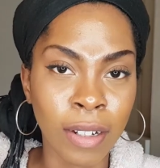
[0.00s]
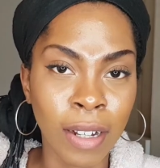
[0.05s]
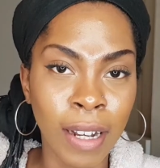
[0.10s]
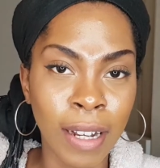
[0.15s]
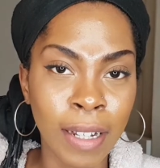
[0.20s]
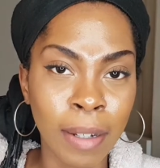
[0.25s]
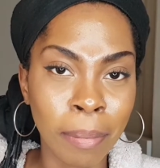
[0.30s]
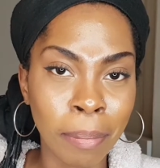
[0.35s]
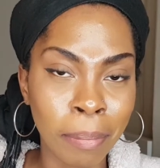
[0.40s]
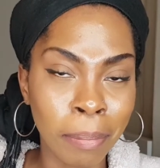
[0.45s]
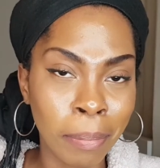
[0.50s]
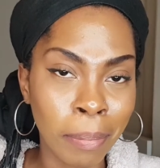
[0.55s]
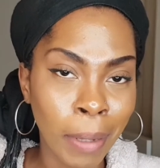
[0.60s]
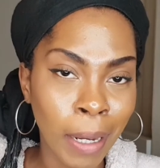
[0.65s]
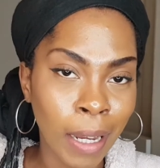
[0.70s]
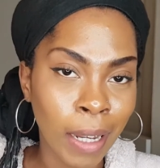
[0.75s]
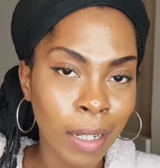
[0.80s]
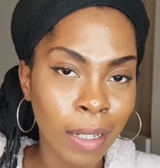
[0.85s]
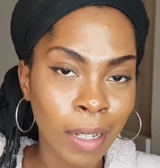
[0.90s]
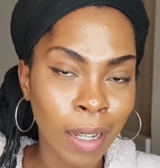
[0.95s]
I am
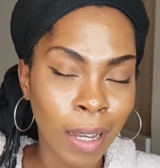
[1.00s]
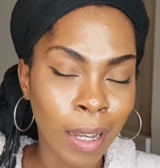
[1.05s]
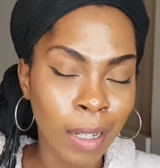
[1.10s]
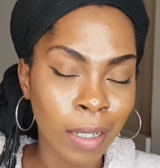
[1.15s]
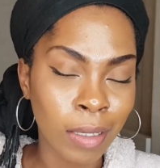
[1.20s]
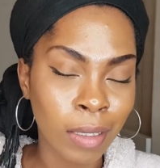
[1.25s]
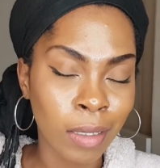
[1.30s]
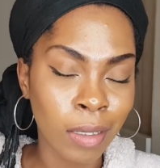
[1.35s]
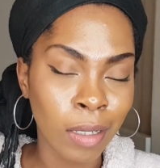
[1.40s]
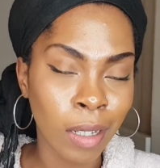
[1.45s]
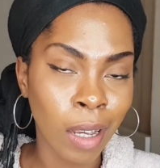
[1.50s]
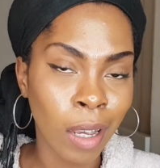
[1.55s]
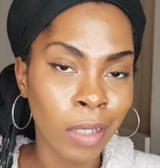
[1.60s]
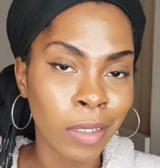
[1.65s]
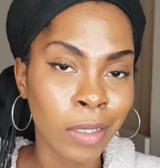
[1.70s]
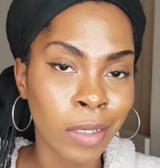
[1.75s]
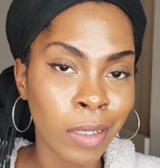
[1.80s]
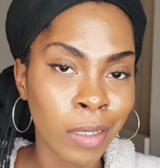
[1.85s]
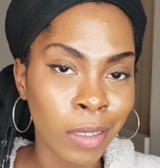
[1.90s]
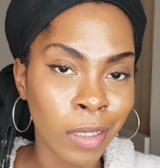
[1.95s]
back, and as
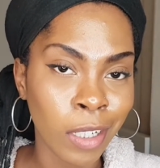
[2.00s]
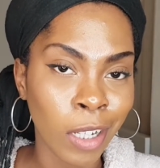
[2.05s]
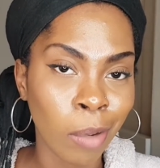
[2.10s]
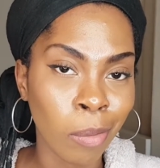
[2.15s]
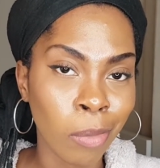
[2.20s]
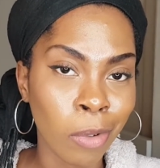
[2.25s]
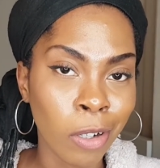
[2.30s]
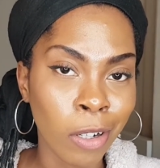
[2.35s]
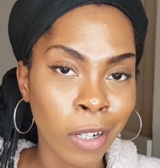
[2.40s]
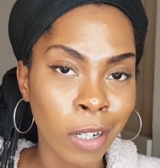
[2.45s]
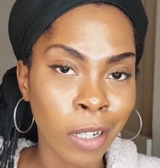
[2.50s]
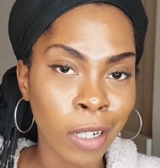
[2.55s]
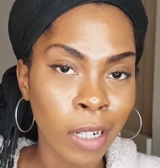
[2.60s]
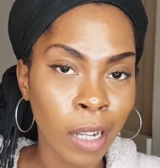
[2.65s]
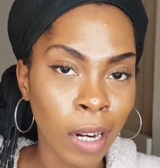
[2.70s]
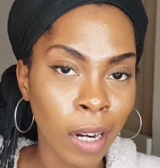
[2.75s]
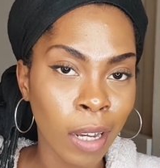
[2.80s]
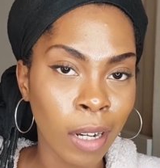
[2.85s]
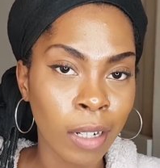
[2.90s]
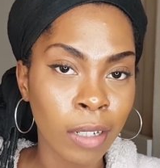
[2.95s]
you can see, I'm looking
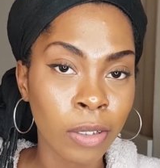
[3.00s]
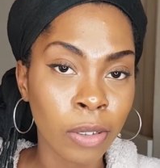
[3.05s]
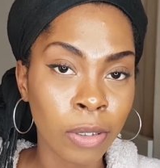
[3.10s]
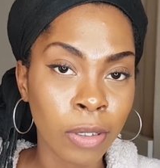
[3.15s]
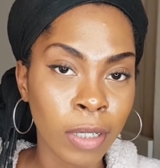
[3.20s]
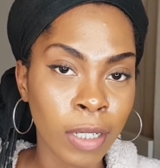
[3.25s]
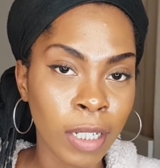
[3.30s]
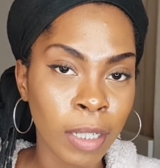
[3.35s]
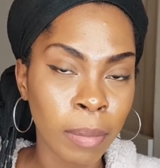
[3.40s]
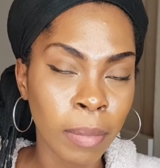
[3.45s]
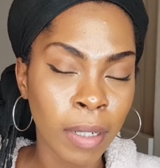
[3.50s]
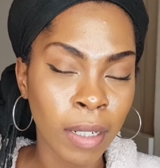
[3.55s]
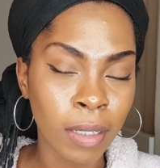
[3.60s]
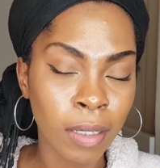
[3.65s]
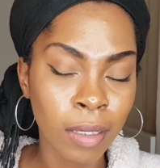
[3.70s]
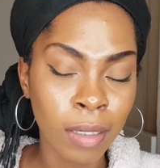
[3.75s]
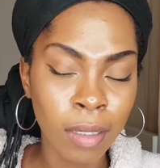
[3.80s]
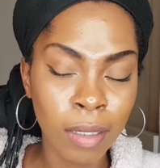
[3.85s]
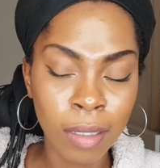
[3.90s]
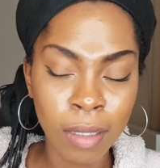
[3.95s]
like an oily
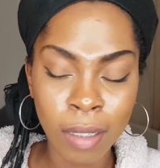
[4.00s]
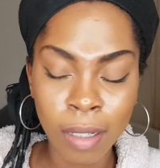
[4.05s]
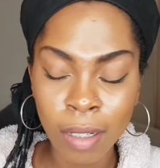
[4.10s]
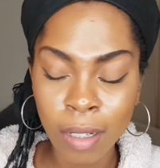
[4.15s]
mess.